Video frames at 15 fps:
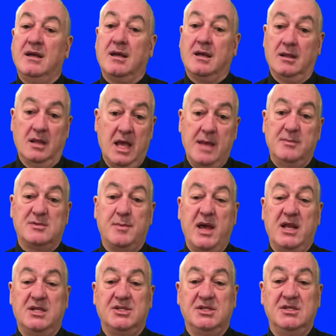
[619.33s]
claims
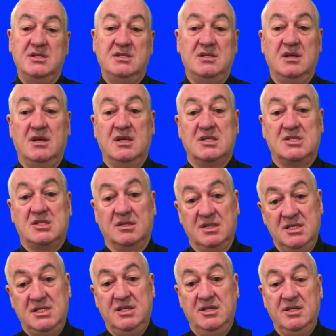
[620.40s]
managers,
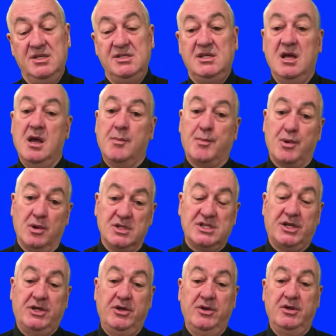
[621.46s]
solicitors,
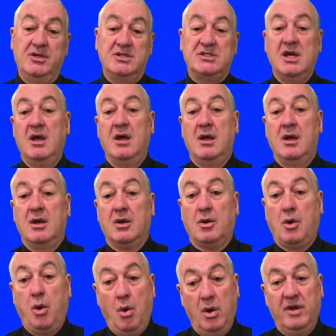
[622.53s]
prosecutors,
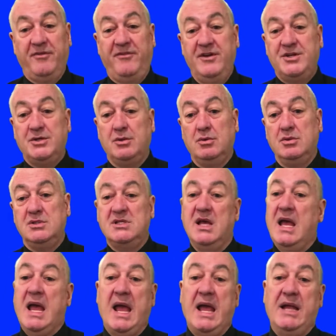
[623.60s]
court officials
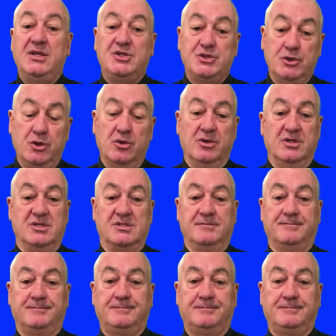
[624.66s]
and jurors.